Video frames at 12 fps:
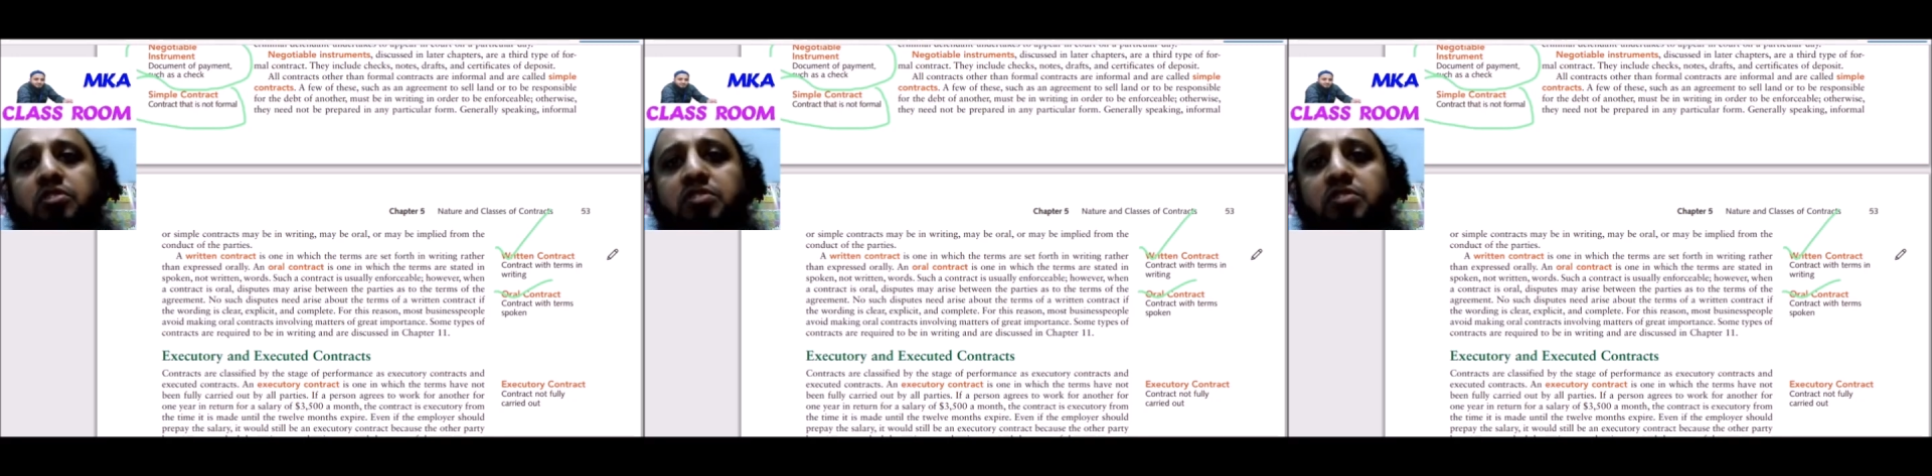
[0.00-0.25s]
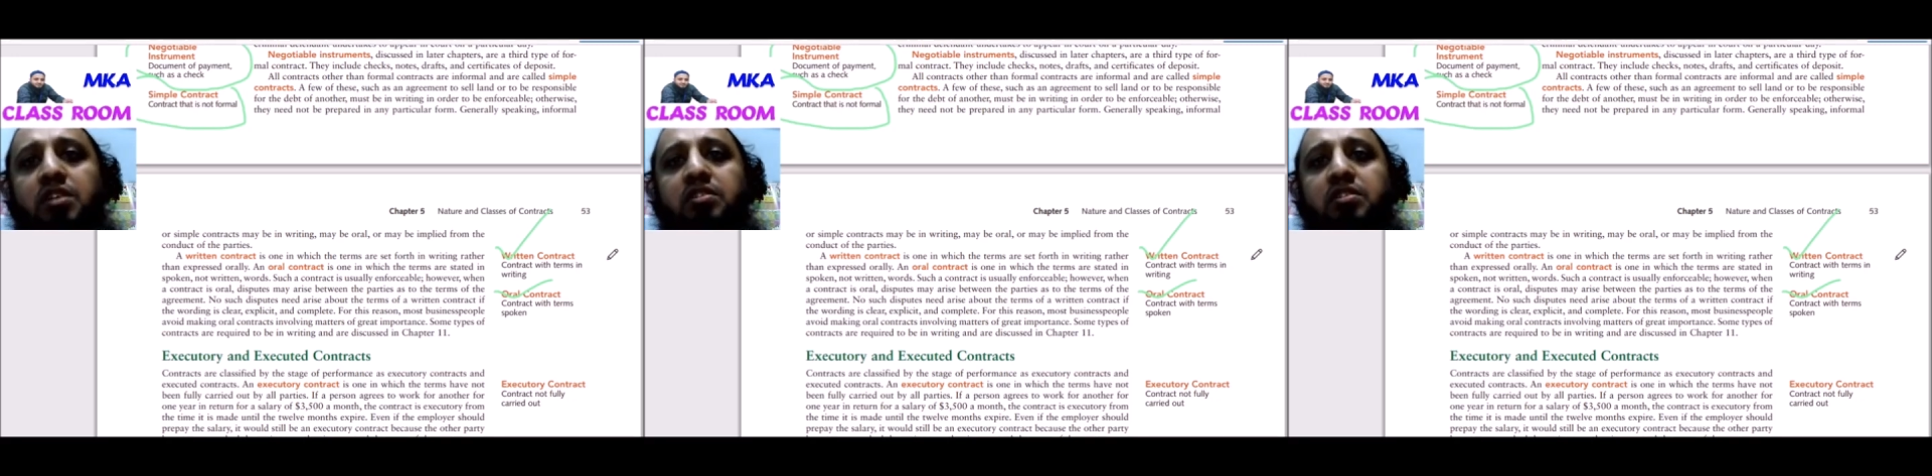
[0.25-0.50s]

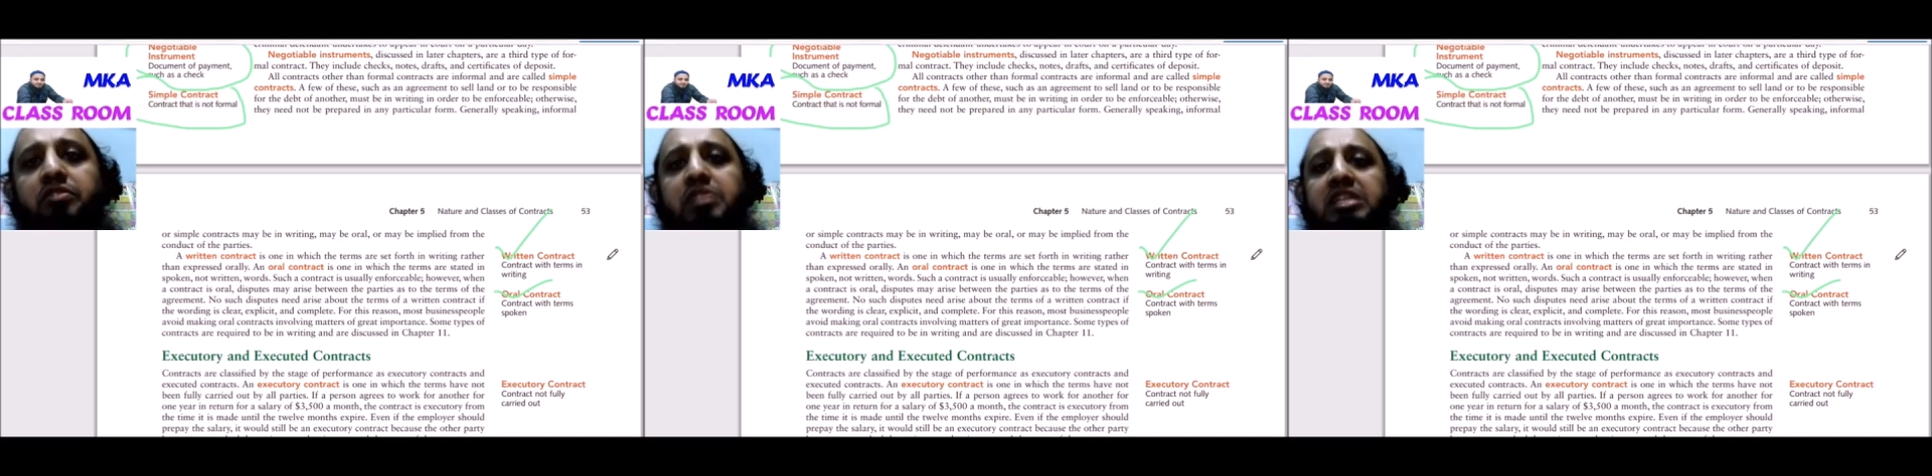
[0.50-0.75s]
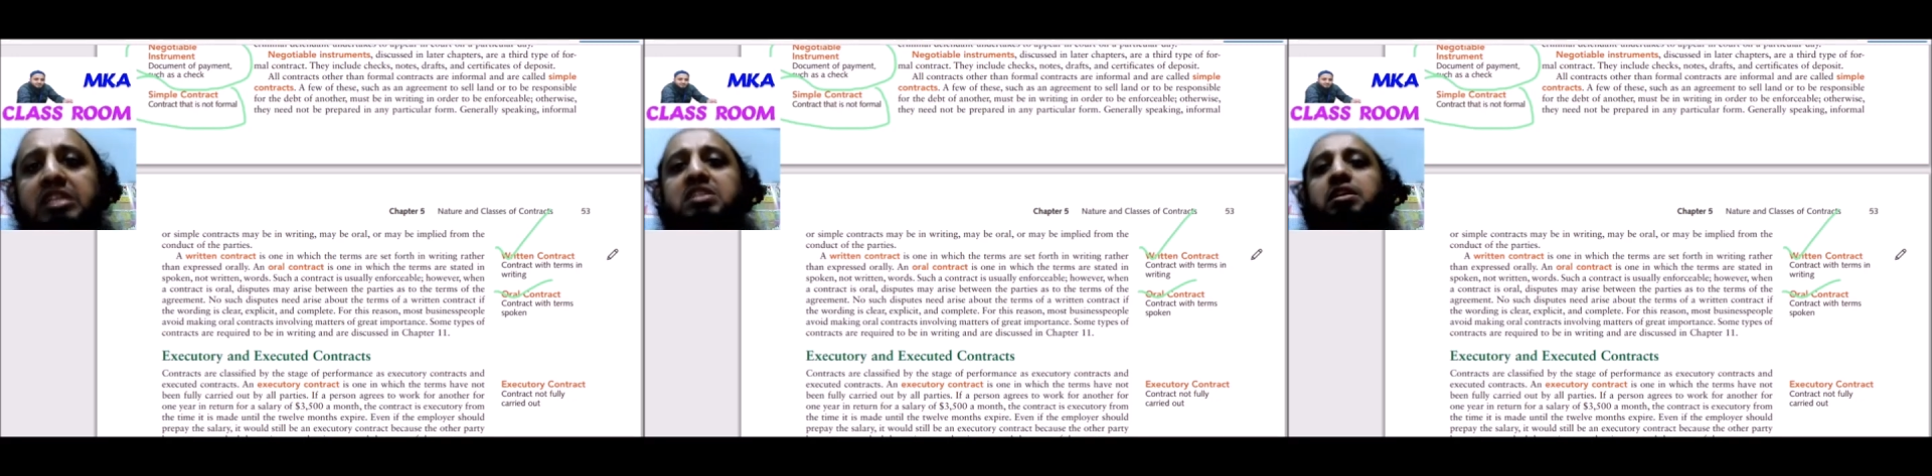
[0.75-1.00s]
contract are
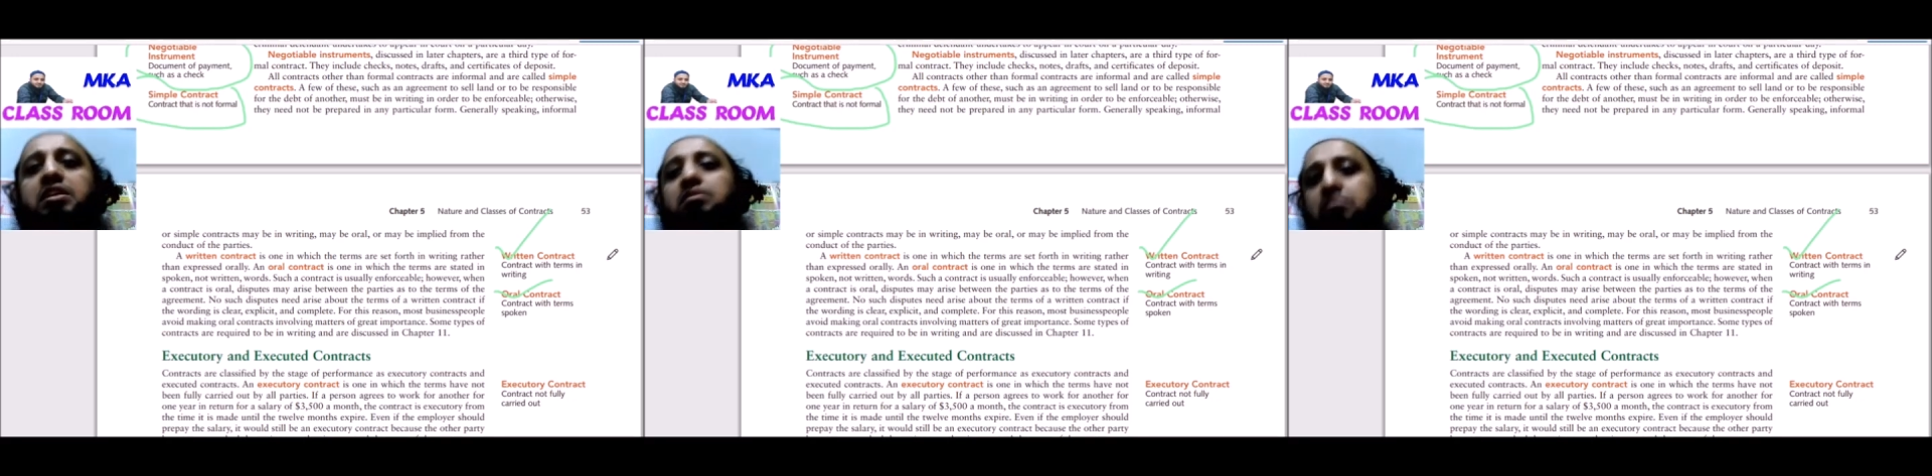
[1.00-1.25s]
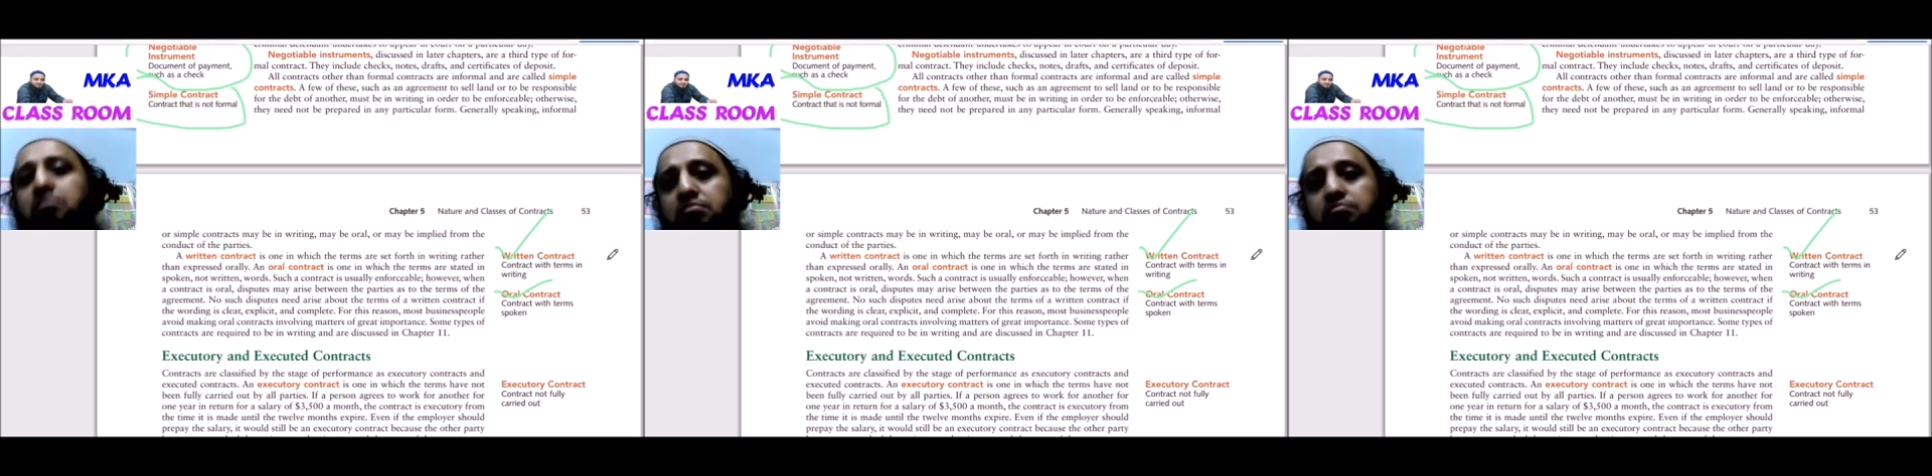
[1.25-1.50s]

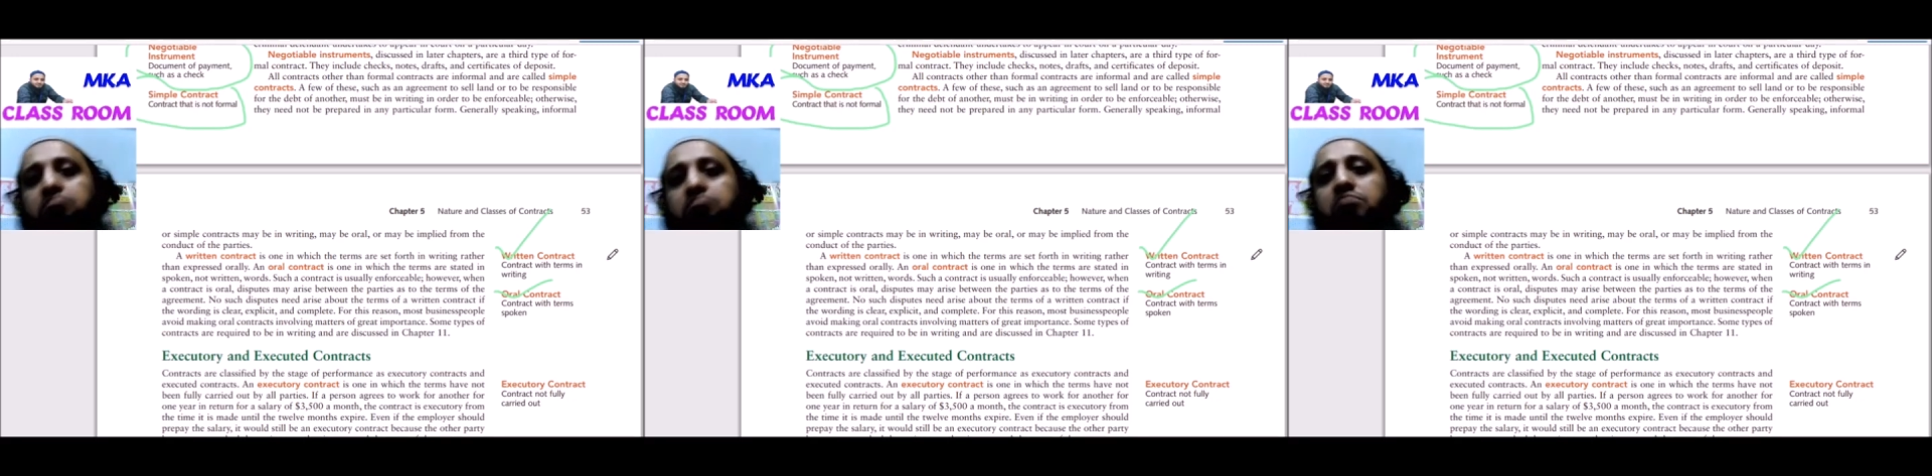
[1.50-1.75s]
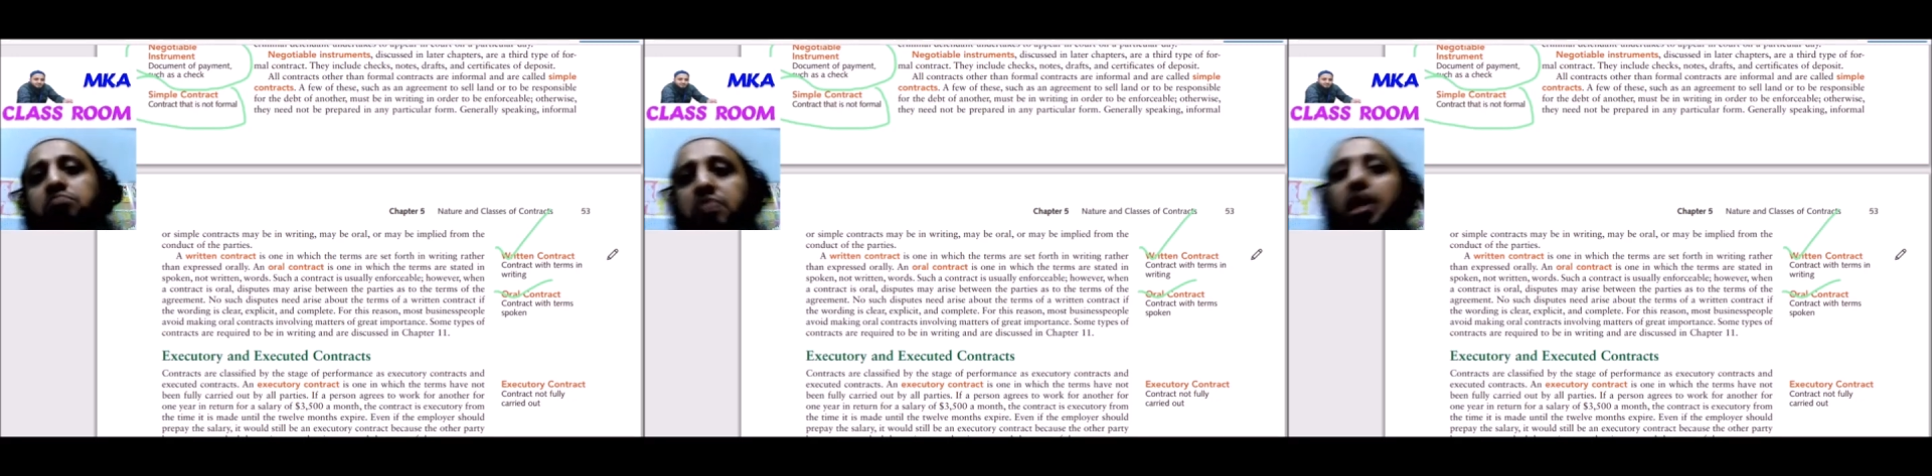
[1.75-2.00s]
written
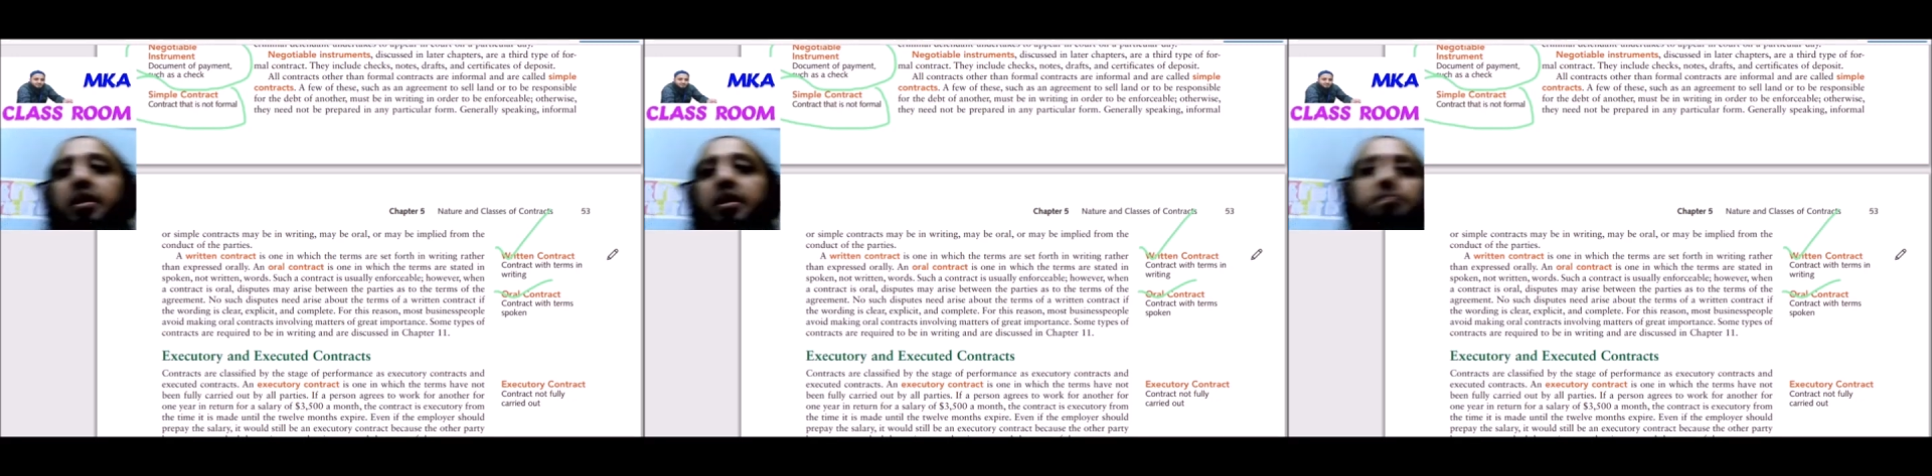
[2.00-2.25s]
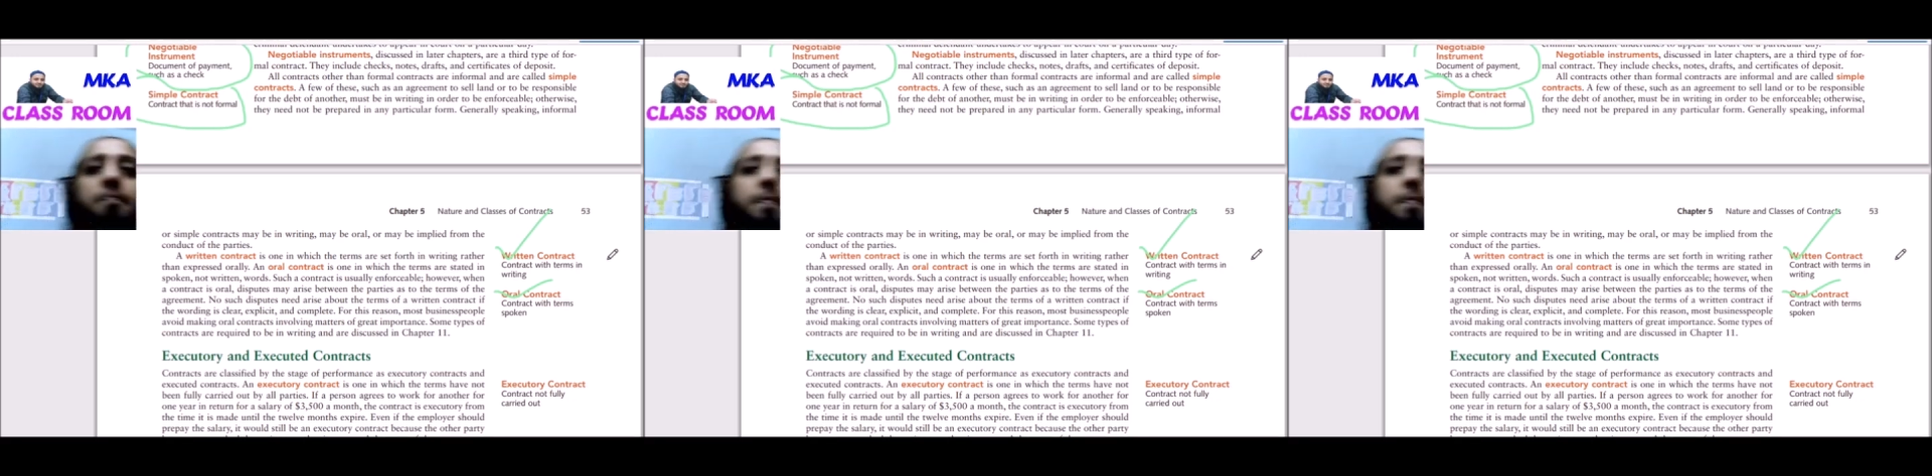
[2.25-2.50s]
type,